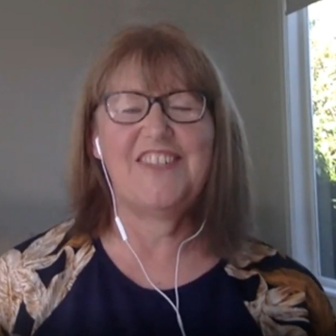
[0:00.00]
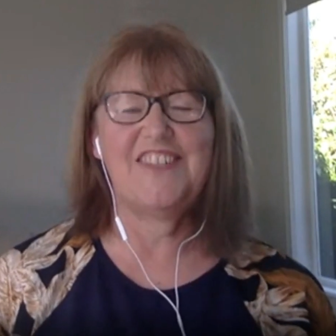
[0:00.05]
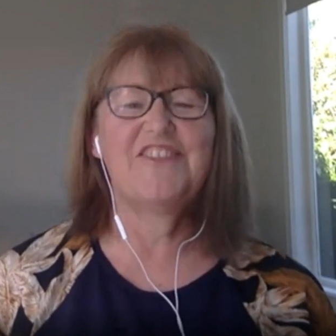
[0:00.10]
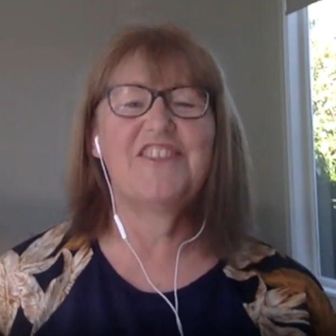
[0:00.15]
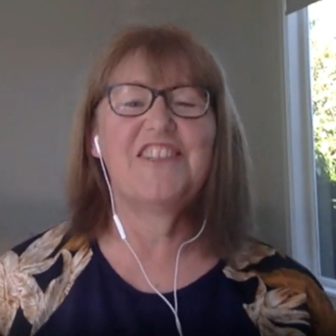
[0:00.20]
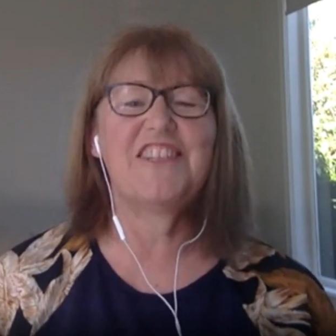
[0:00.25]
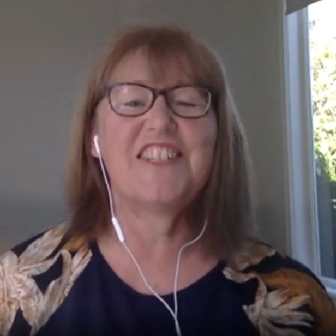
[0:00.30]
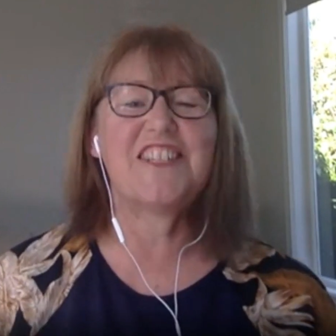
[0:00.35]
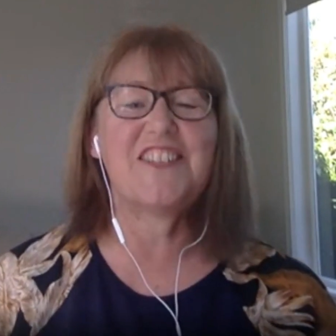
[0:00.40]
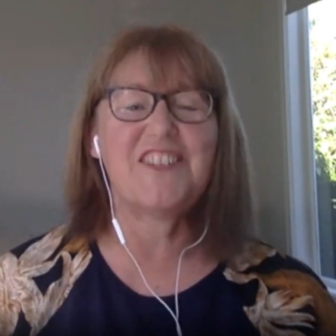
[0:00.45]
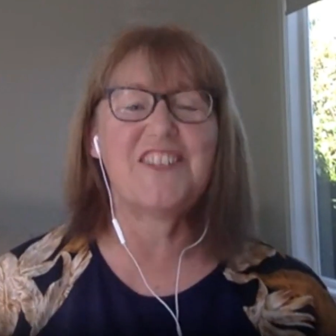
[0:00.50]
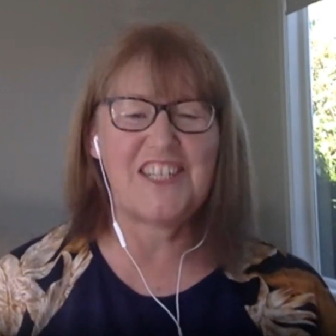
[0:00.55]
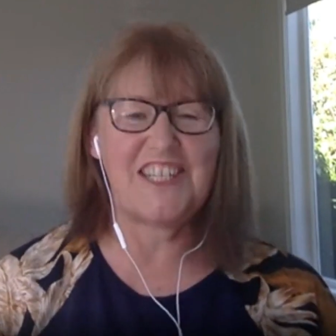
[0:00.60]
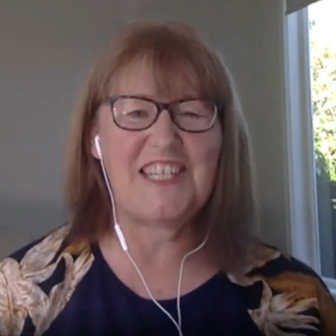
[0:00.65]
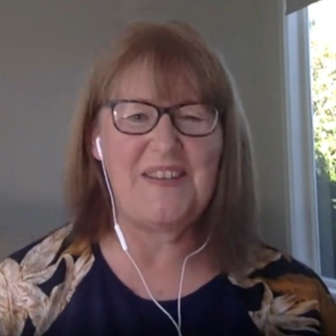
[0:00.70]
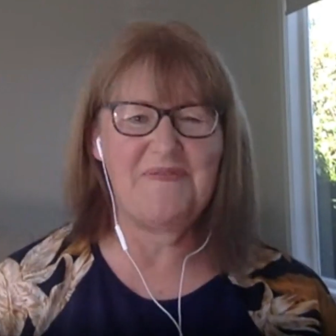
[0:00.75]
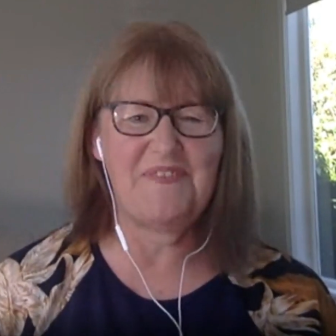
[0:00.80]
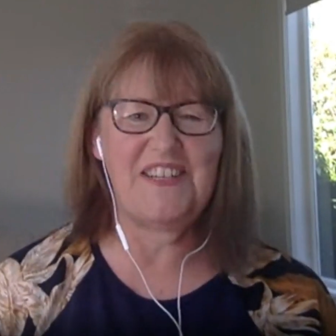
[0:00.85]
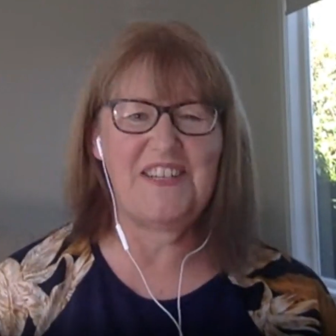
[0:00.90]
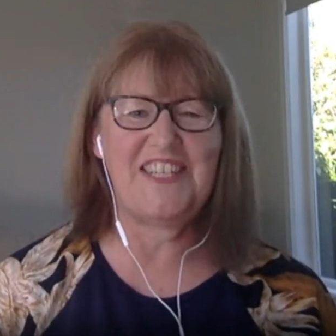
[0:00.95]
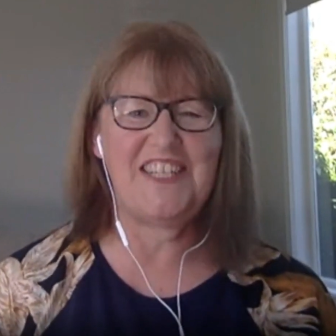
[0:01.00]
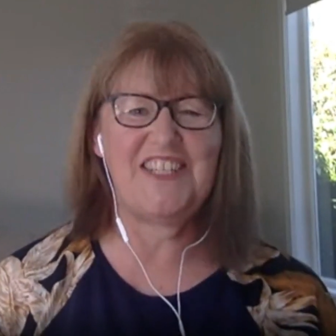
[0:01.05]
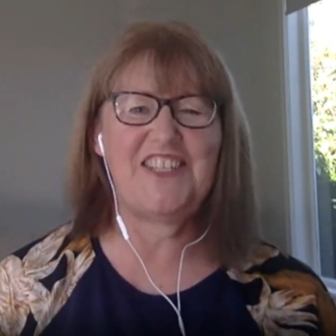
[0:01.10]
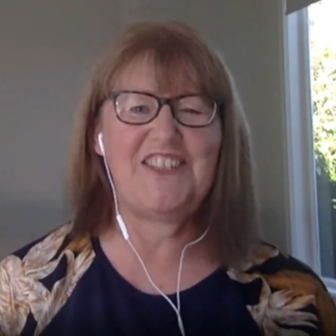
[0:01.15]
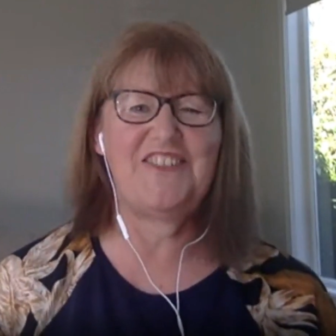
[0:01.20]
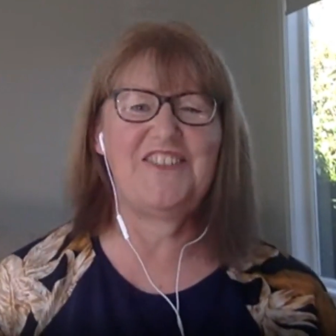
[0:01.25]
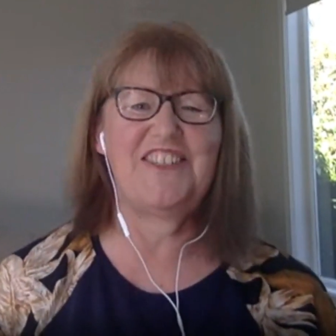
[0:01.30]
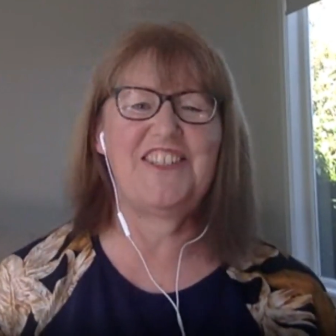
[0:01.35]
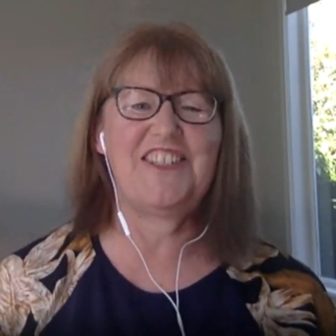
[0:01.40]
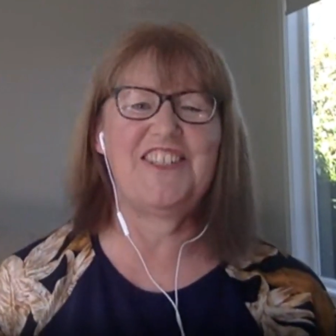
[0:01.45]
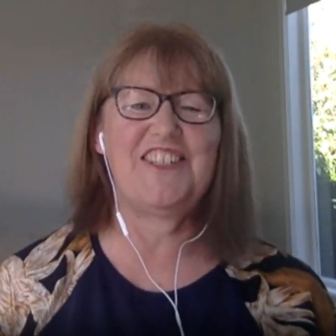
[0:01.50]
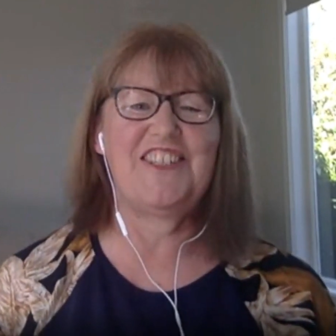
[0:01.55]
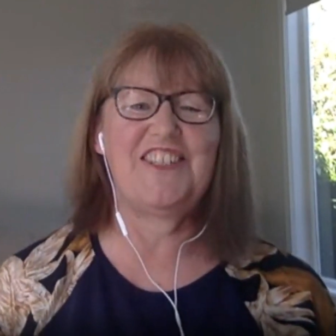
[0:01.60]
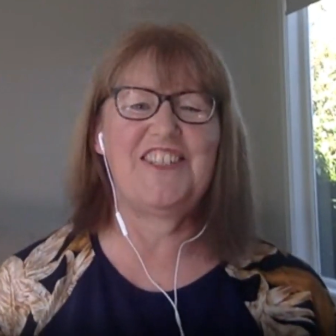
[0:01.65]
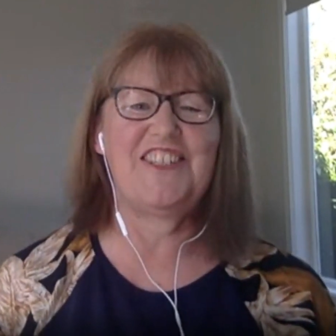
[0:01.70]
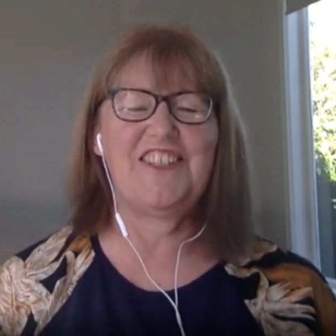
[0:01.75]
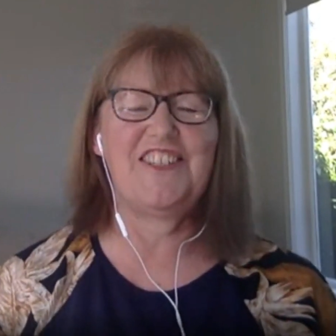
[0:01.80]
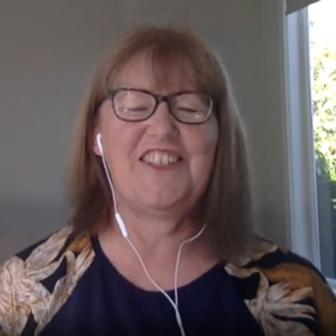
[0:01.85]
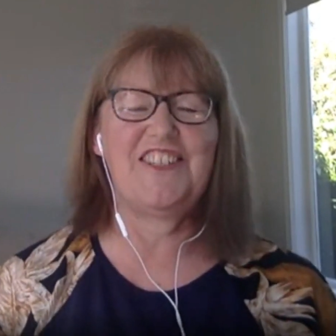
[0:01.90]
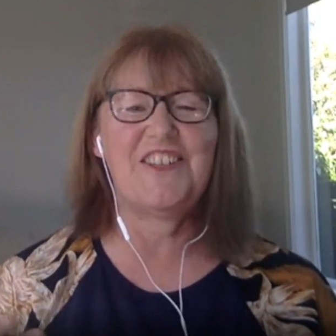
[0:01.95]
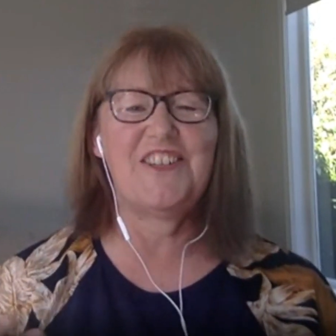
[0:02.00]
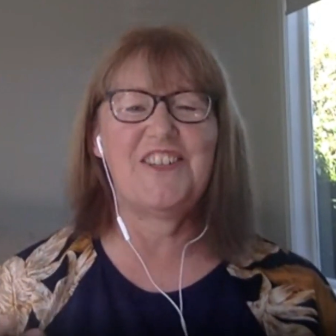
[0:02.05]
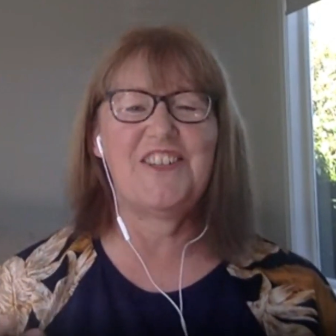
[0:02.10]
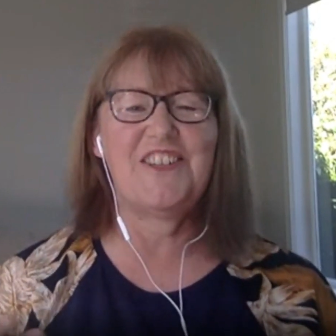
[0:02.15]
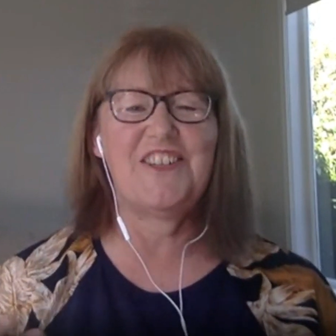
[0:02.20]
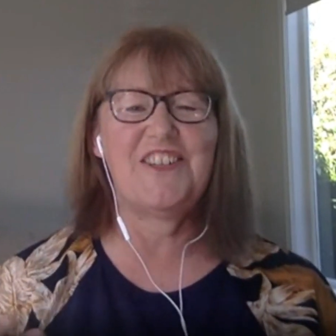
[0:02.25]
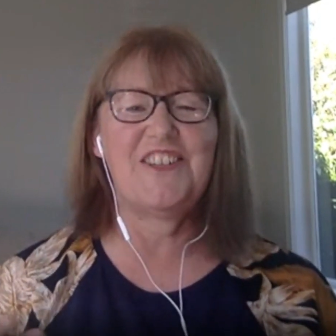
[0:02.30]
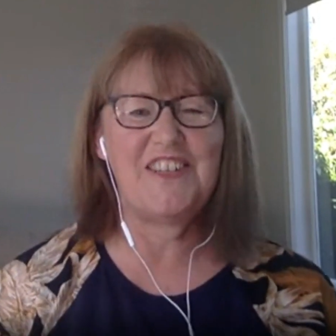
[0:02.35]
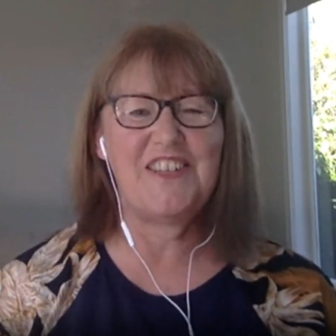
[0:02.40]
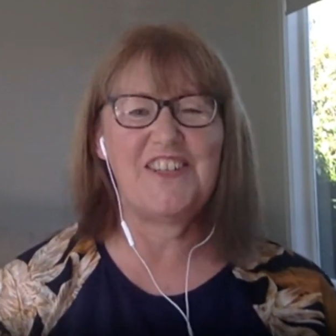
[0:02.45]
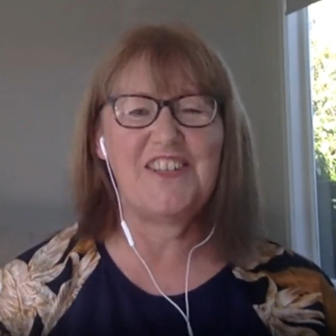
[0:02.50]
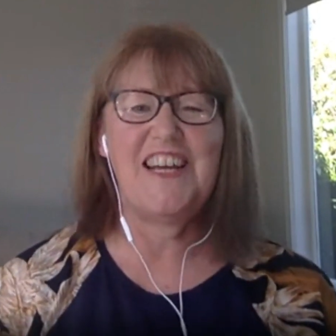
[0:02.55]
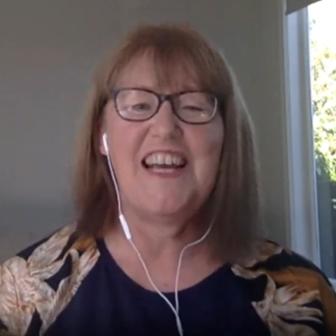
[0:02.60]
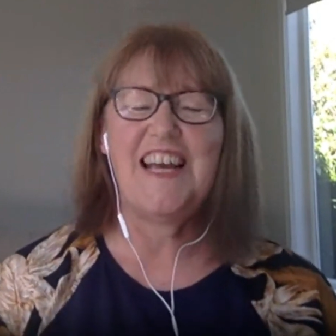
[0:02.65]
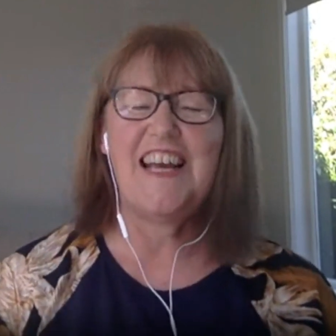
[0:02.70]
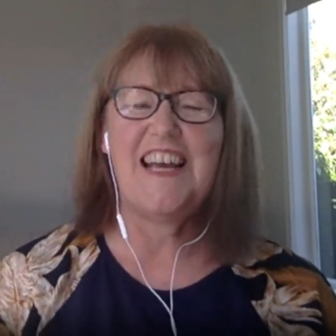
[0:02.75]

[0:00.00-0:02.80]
you just got to step in and do it, don't you? You've got to,